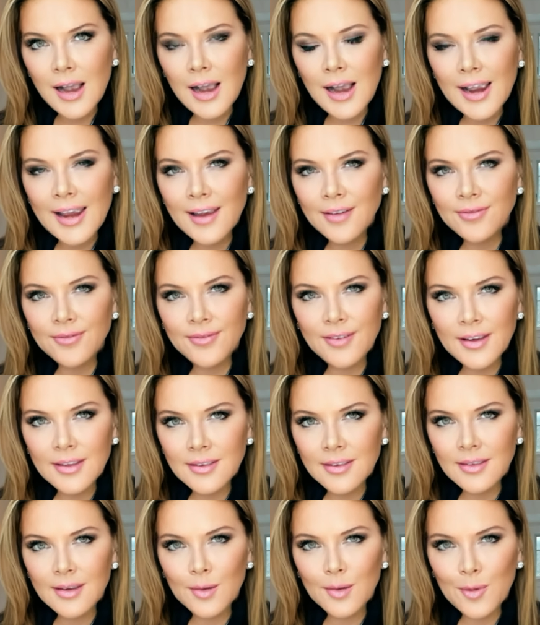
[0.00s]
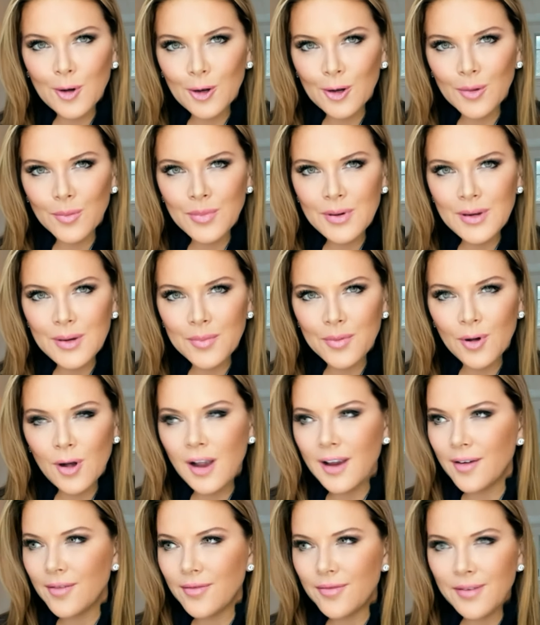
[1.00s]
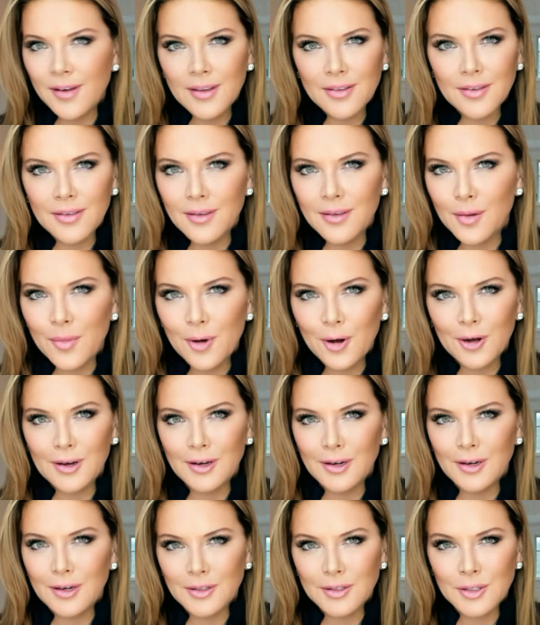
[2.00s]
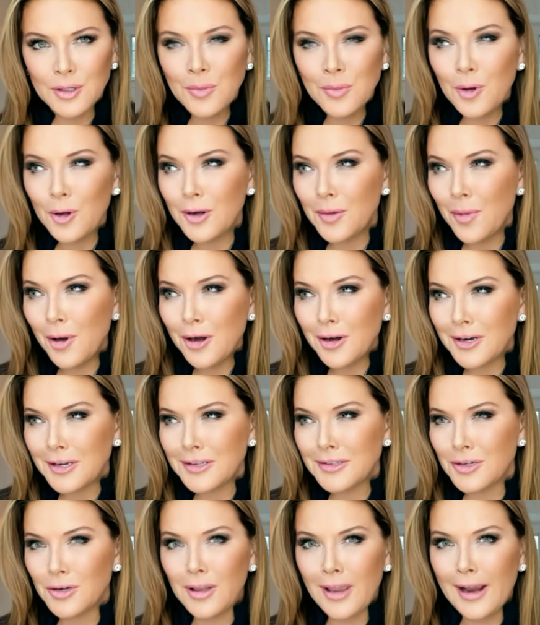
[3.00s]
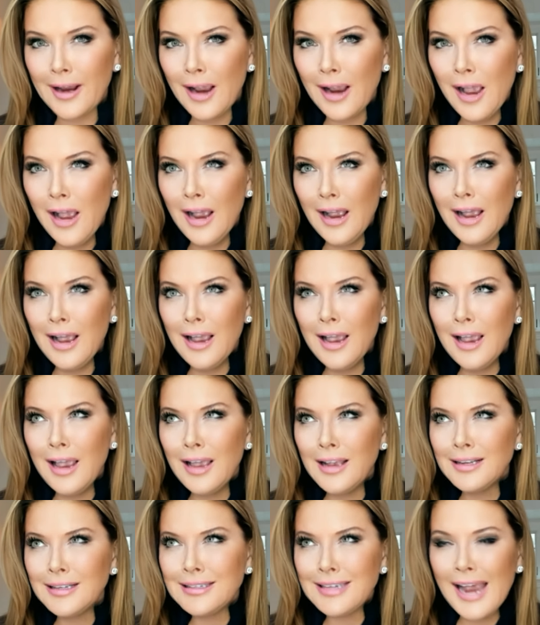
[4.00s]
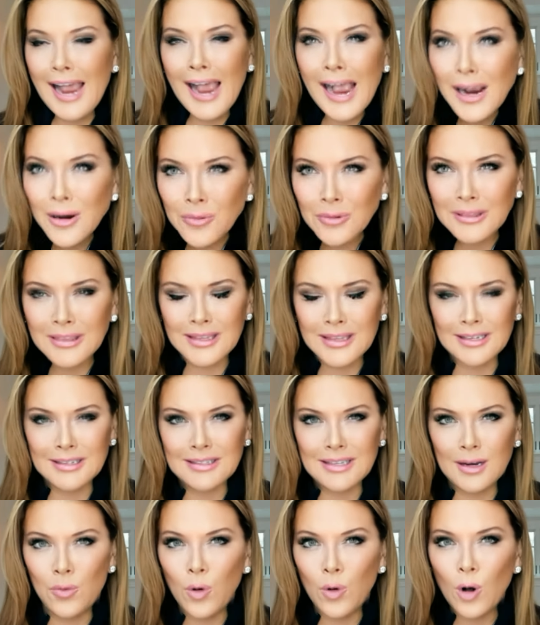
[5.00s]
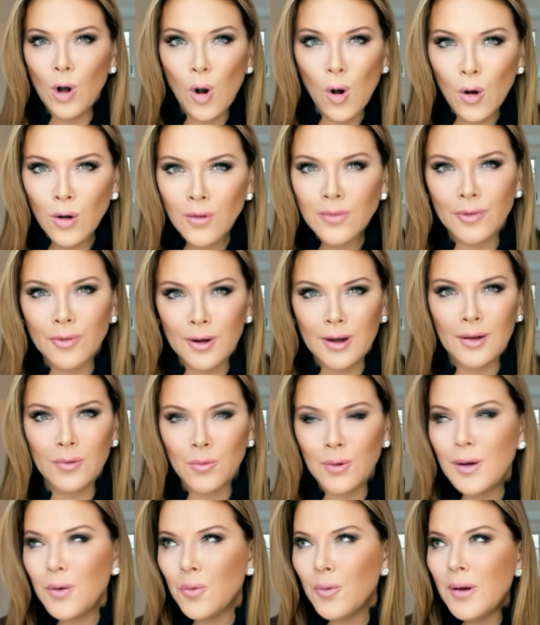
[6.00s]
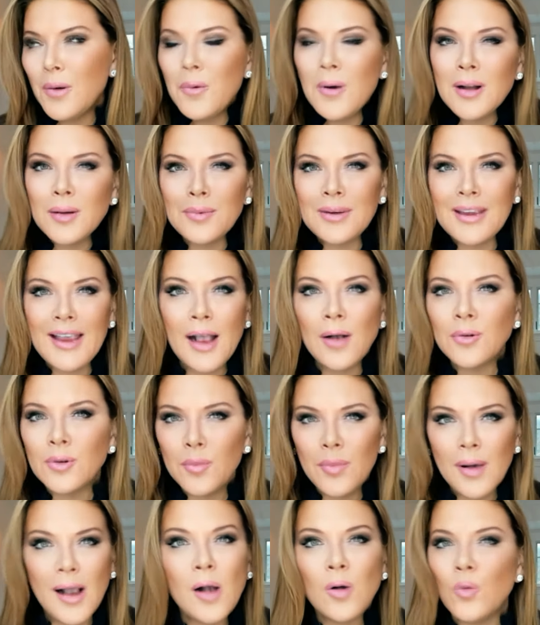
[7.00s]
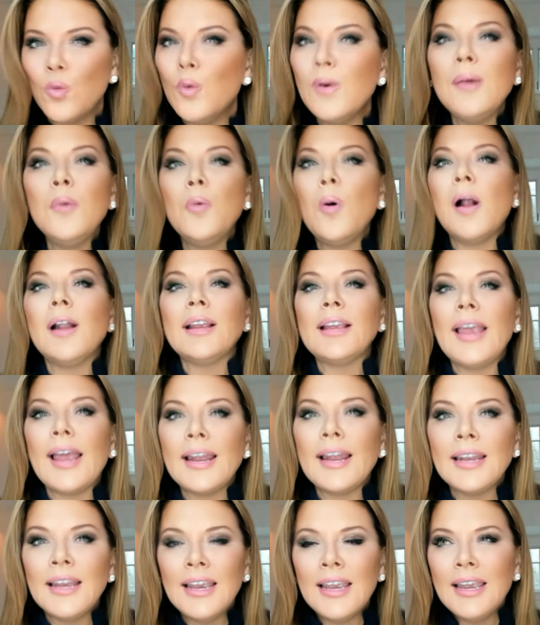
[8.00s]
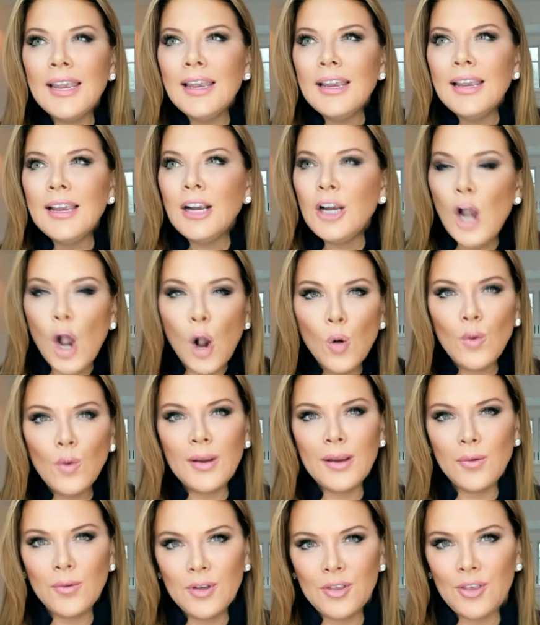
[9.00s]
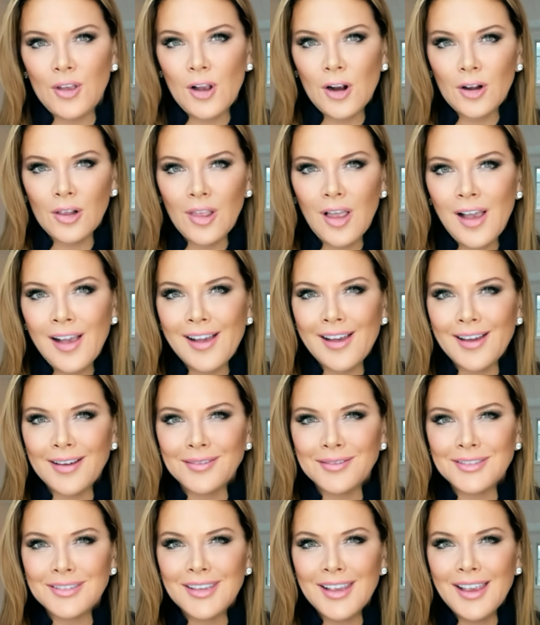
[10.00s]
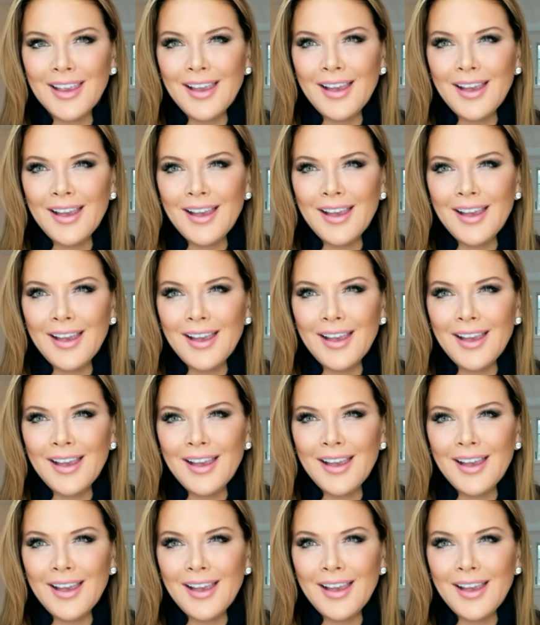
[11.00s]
I have faith in the American people. I have faith in the American consumer. And Americans are like, to heck with this. Like, we're over it. We want to be out and about. We want to get going with our lives.